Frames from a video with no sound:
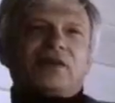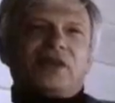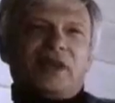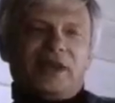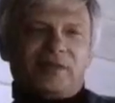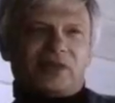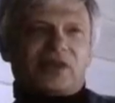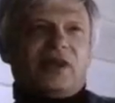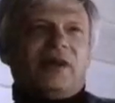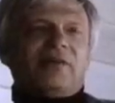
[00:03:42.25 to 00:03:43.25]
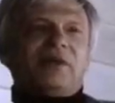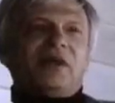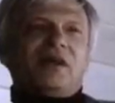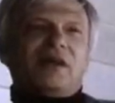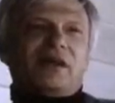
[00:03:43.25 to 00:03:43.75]
She named the sum.
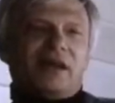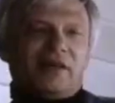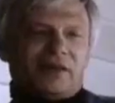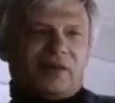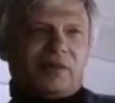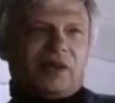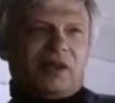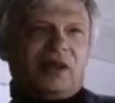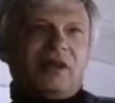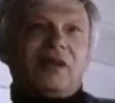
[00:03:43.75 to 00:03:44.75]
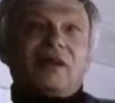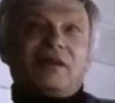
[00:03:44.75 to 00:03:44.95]
They gave her the money.